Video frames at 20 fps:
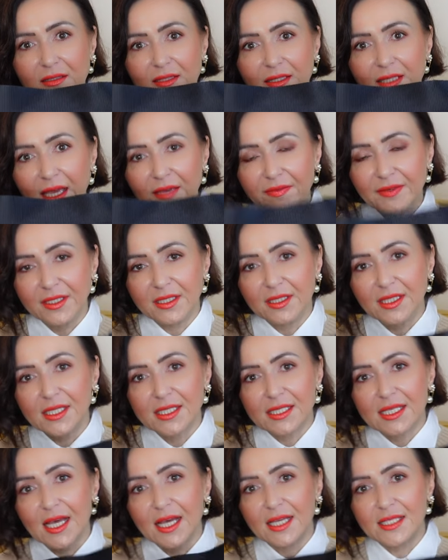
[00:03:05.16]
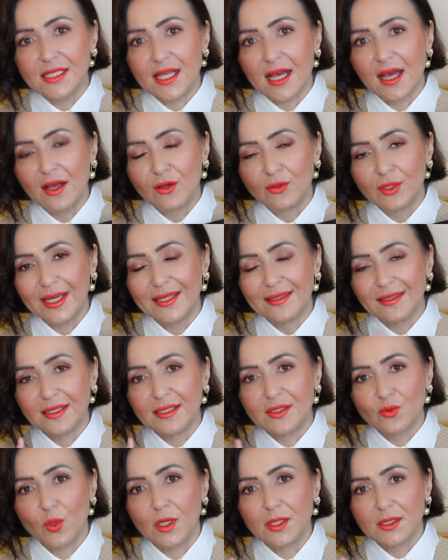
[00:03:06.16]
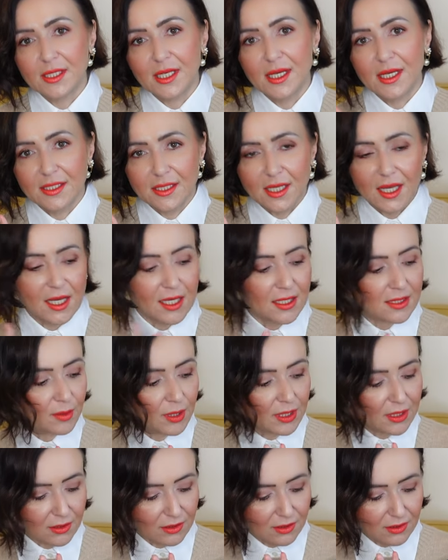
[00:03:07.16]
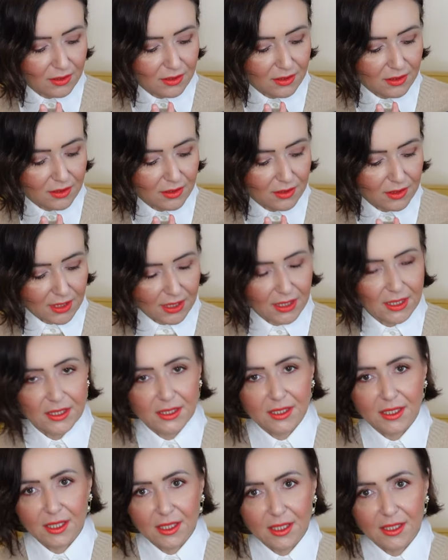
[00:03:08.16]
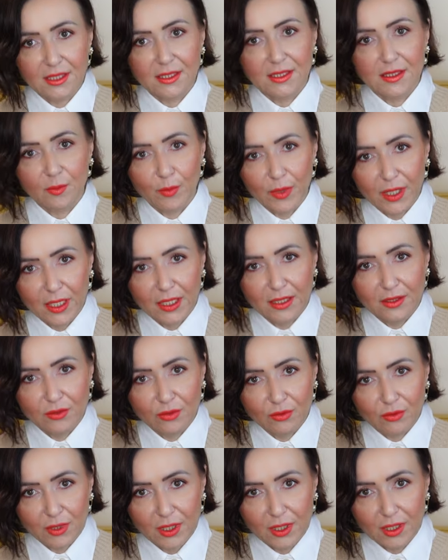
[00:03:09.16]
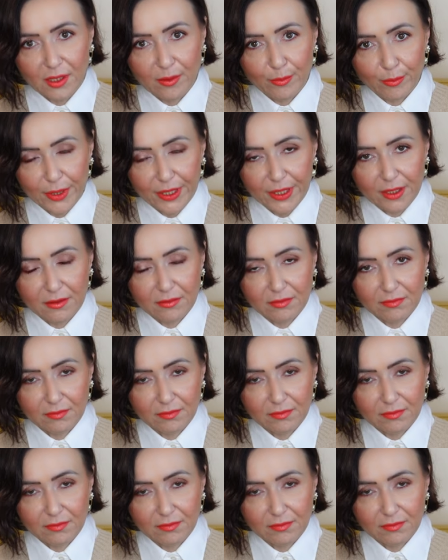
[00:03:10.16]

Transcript: definitely size down at least one size, guys, because this is made really big.